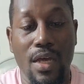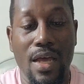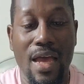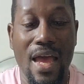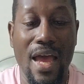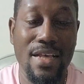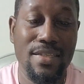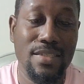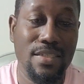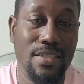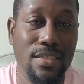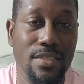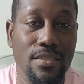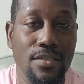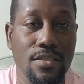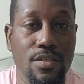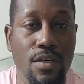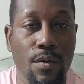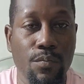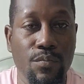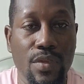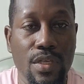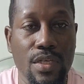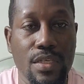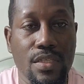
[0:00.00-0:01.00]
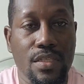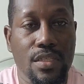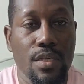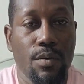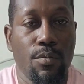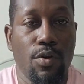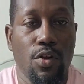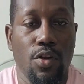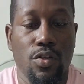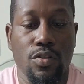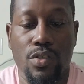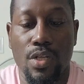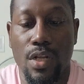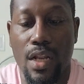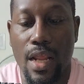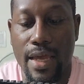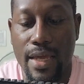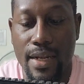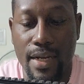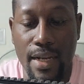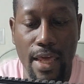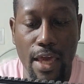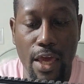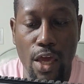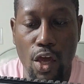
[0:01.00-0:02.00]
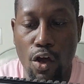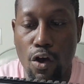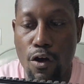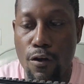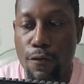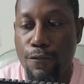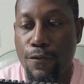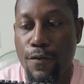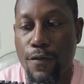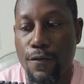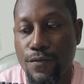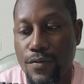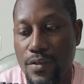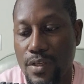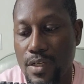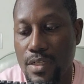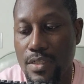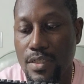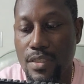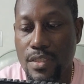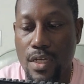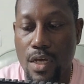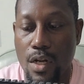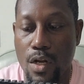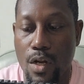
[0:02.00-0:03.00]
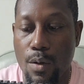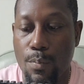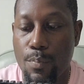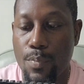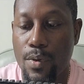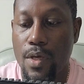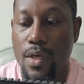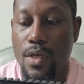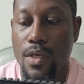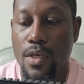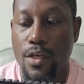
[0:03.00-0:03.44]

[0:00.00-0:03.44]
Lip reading: as something similar to like an AR-15 setup,